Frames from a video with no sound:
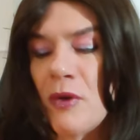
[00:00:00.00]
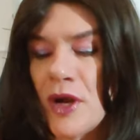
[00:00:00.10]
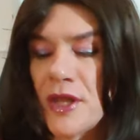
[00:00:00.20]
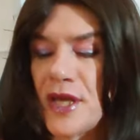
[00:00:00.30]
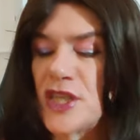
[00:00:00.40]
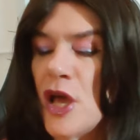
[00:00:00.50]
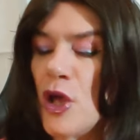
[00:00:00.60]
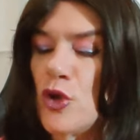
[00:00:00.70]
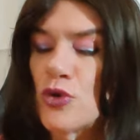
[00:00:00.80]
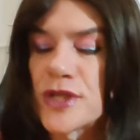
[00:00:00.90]
one of these.
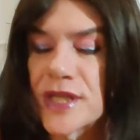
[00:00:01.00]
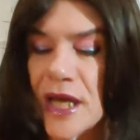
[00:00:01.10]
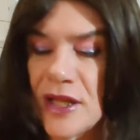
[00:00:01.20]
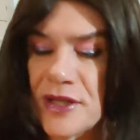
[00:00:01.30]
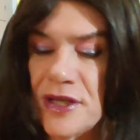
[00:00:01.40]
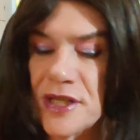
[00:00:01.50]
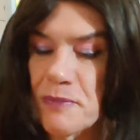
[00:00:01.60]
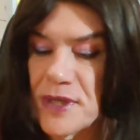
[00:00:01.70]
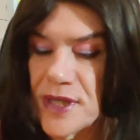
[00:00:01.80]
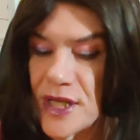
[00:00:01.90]
Your skeleton
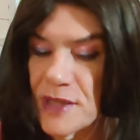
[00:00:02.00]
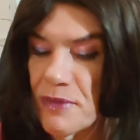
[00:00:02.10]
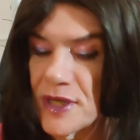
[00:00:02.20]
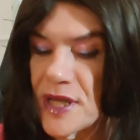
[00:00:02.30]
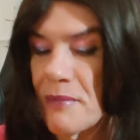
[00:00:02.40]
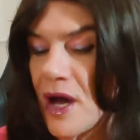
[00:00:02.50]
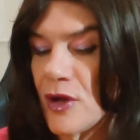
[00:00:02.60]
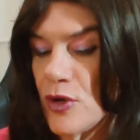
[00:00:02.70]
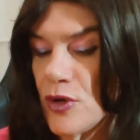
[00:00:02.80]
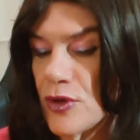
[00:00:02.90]
is possessed by some
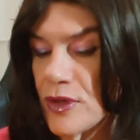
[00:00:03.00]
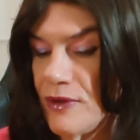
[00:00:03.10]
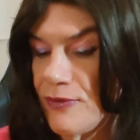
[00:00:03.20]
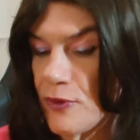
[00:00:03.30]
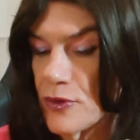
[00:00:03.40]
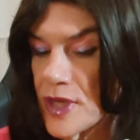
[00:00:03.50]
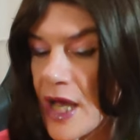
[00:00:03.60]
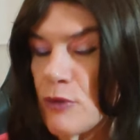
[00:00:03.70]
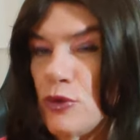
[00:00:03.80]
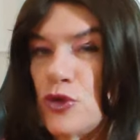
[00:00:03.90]
unearthly force
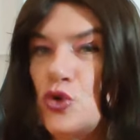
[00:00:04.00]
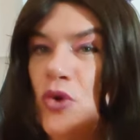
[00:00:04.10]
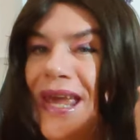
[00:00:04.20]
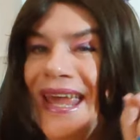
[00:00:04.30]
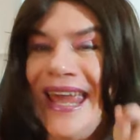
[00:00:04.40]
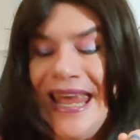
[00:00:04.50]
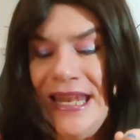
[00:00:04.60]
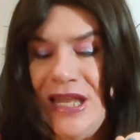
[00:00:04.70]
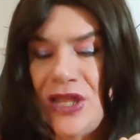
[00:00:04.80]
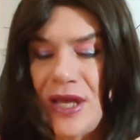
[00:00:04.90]
and will do
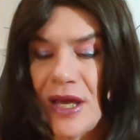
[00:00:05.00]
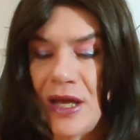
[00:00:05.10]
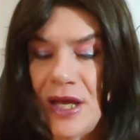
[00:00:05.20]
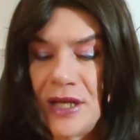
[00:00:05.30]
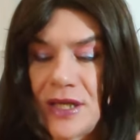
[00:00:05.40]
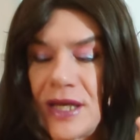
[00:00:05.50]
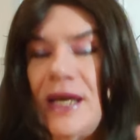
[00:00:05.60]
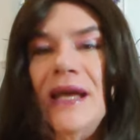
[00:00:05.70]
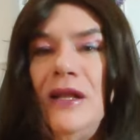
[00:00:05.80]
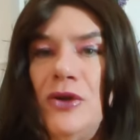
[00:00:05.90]
anything to
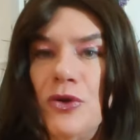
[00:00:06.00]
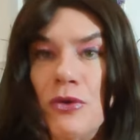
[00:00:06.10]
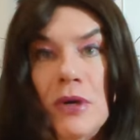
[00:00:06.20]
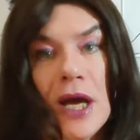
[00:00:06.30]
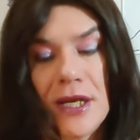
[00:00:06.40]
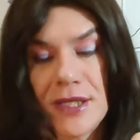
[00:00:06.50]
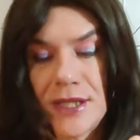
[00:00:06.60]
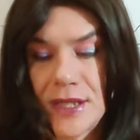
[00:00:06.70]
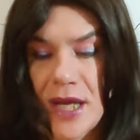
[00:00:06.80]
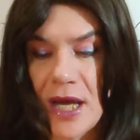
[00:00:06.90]
kill you and
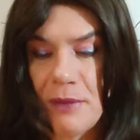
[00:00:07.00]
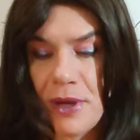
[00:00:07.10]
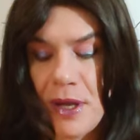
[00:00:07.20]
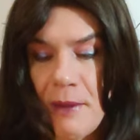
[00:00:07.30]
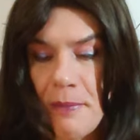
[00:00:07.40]
escape.